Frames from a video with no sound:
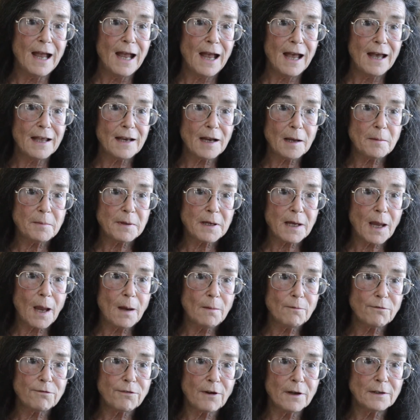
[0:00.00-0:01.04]
And I
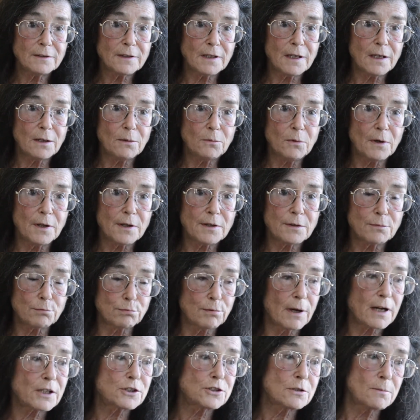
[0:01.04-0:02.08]
became friendly with
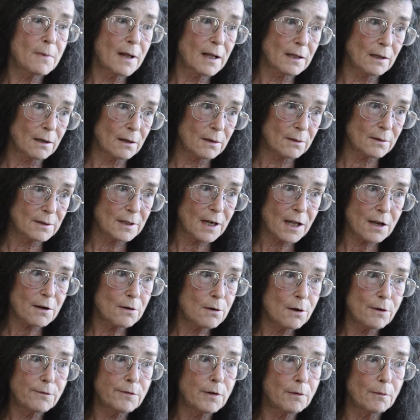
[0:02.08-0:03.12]
Rick Gemello. And I don't
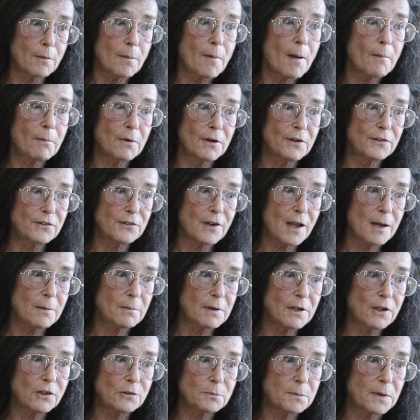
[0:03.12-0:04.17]
know if you remember his name,
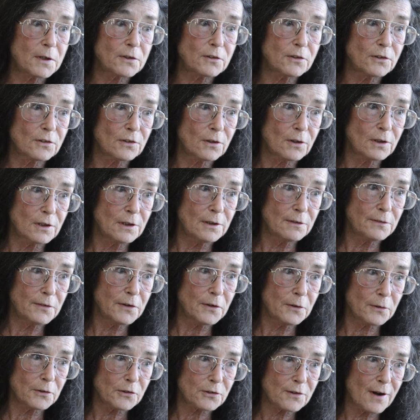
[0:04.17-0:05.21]
but his picture's all over
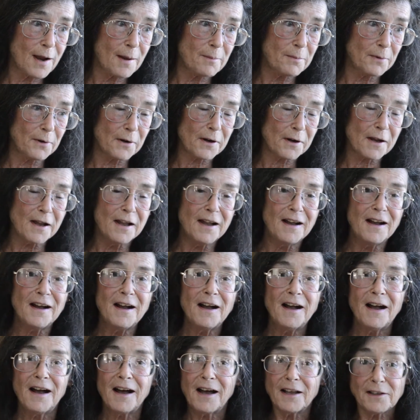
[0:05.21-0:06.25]
your scrapbook.
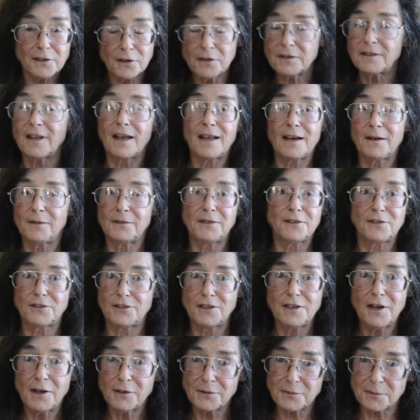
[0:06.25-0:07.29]
I looked at it. I was like,
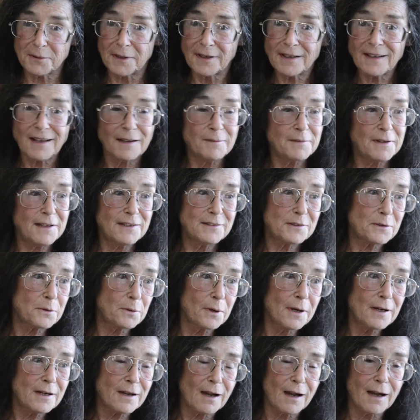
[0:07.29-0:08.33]
she knows Rick. I mean, he's a
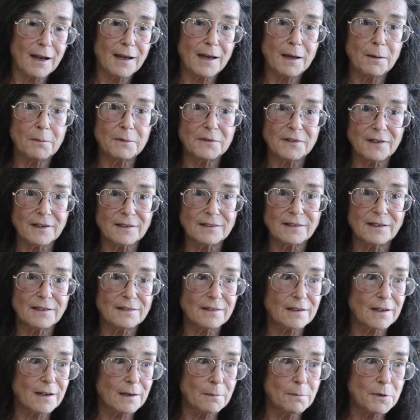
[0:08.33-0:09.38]
great guy. He was the
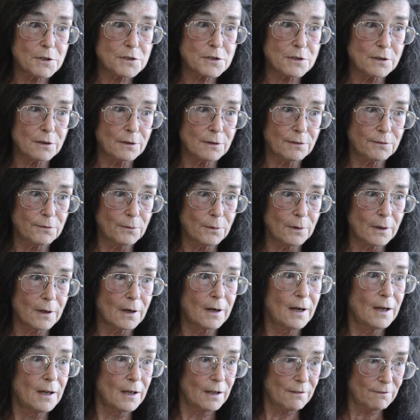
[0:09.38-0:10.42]
Assistant Commissioner for
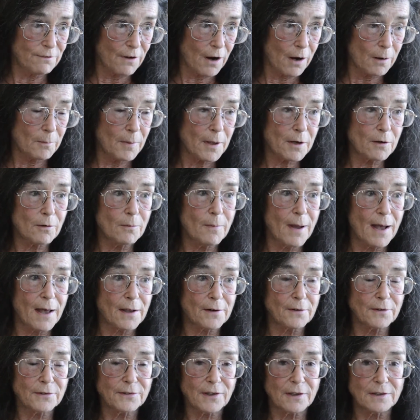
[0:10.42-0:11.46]
Environmental
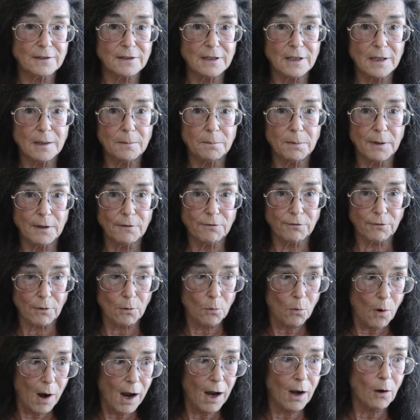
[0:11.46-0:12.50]
Matters at DEP for a
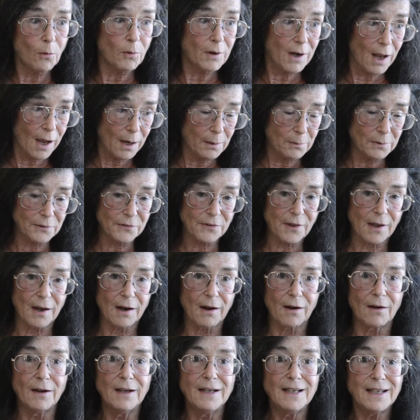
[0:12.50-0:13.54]
while when I was
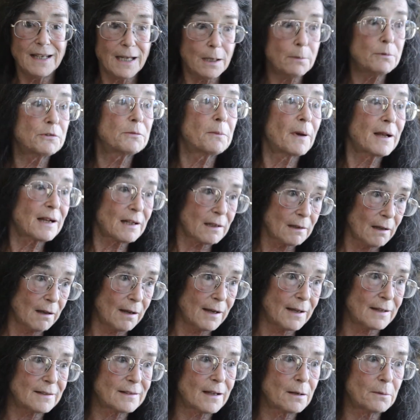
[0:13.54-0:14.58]
there. He was my
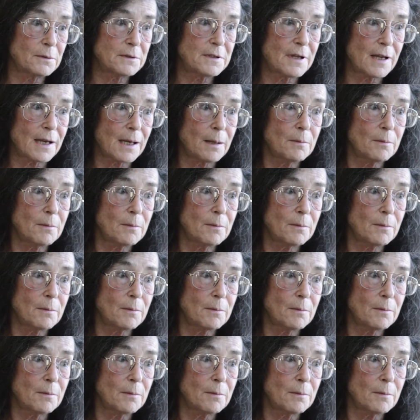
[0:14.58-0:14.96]
client. I would take